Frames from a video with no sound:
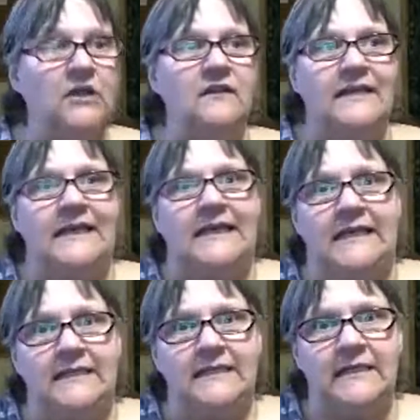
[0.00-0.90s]

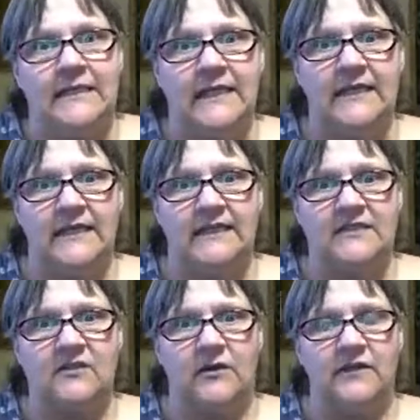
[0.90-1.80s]
Then it's
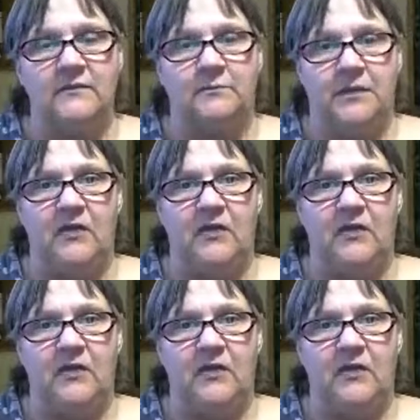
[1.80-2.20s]
going to be